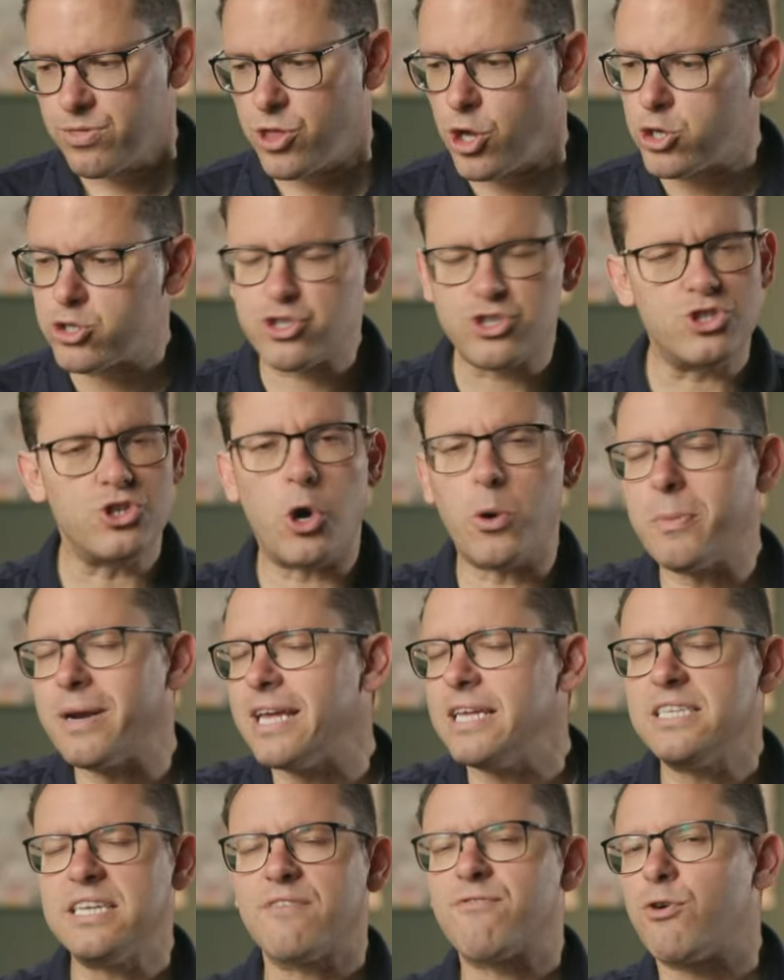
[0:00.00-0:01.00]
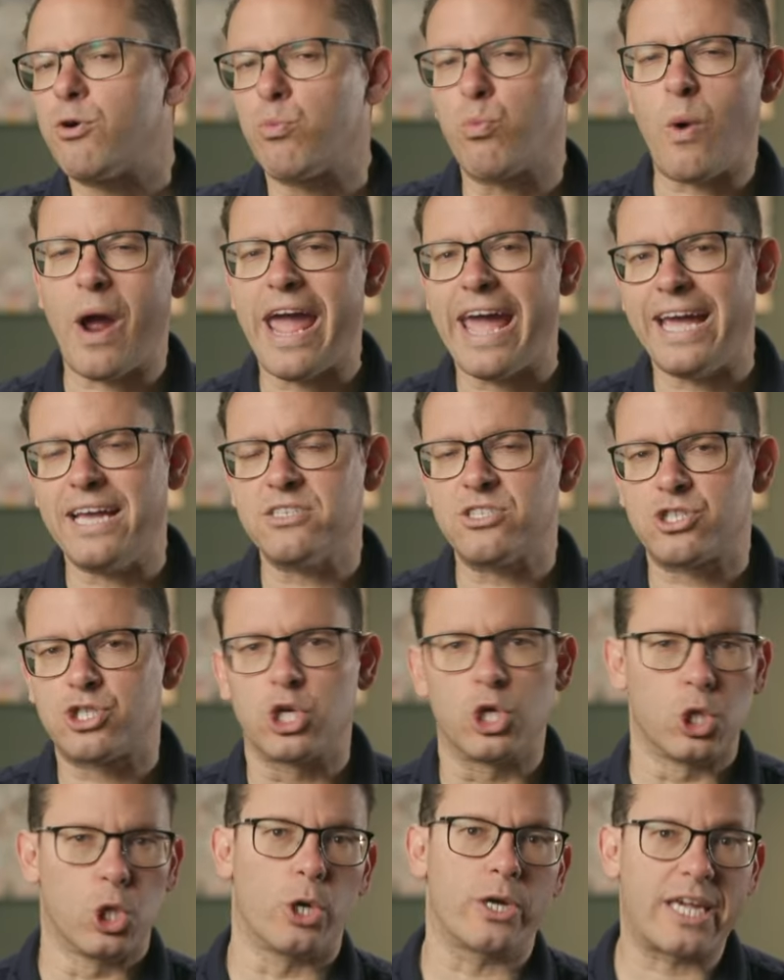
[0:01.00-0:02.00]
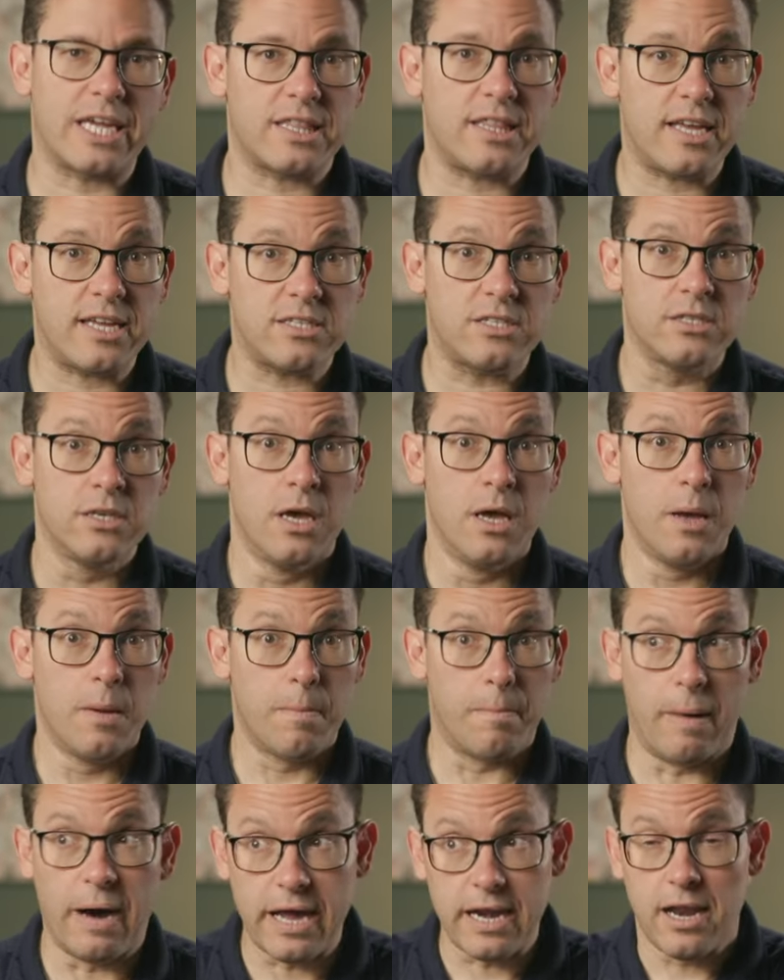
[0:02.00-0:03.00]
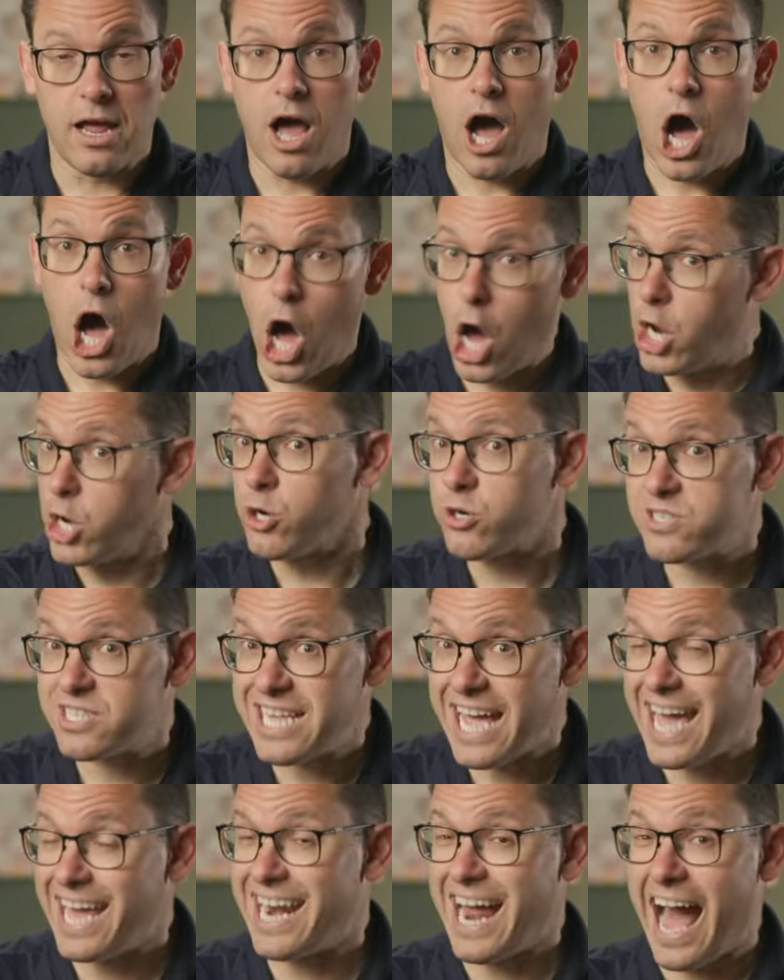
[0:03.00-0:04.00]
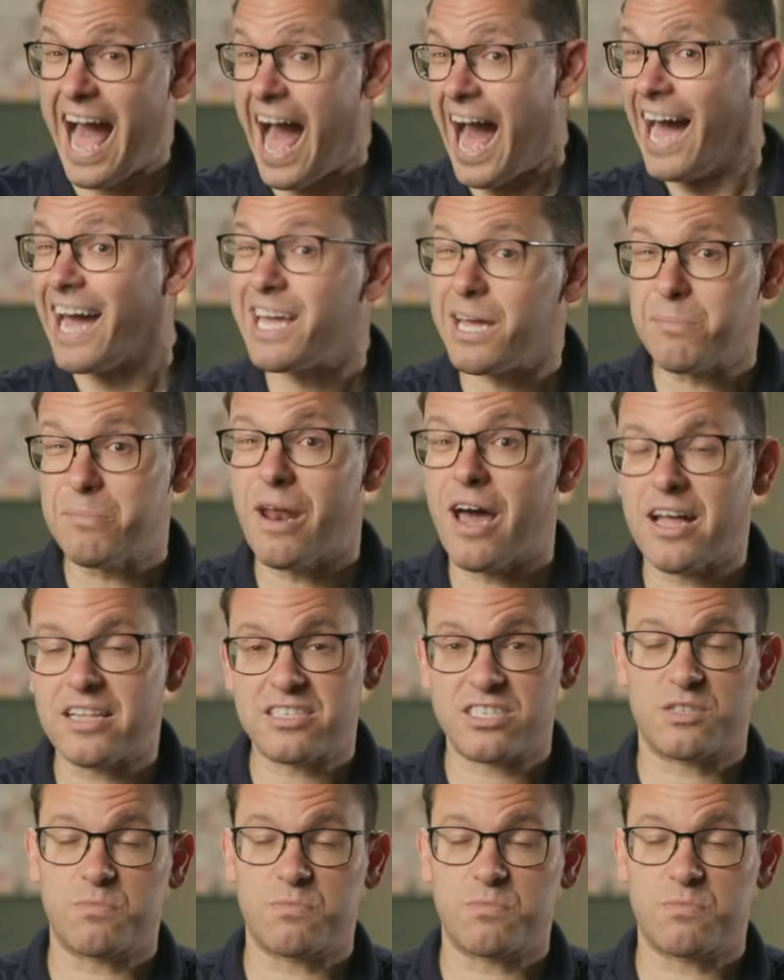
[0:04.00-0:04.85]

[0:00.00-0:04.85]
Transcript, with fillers: There's so many different ways to look at this, but understand I am not